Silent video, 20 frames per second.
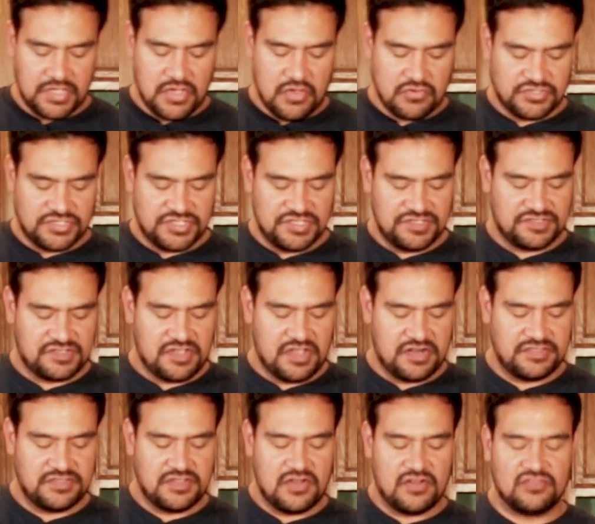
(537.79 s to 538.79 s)
goat cheese
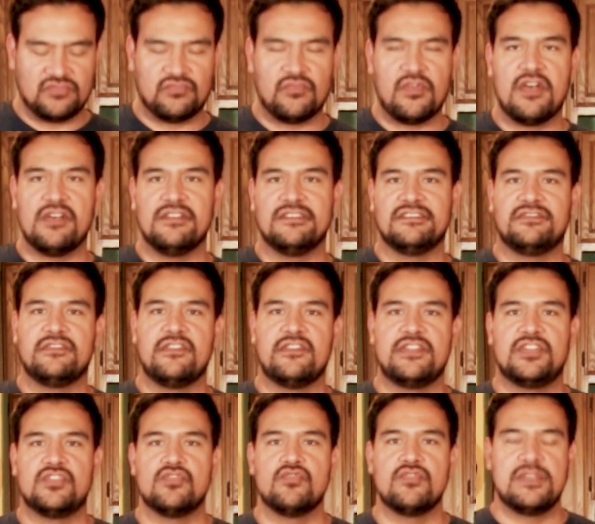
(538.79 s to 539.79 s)
cut in there as well. It's
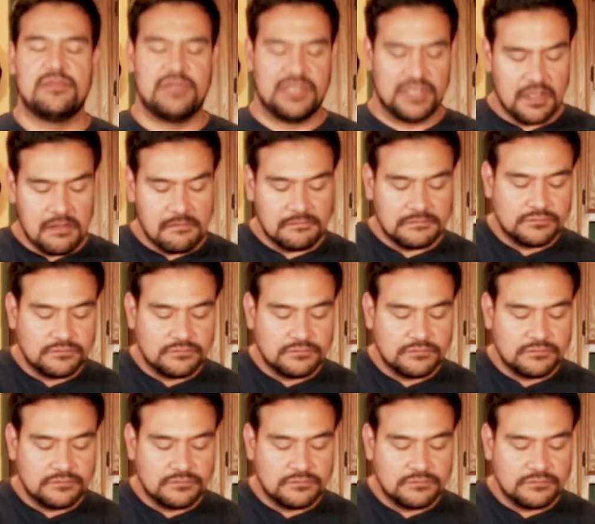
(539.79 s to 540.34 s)
very creamy.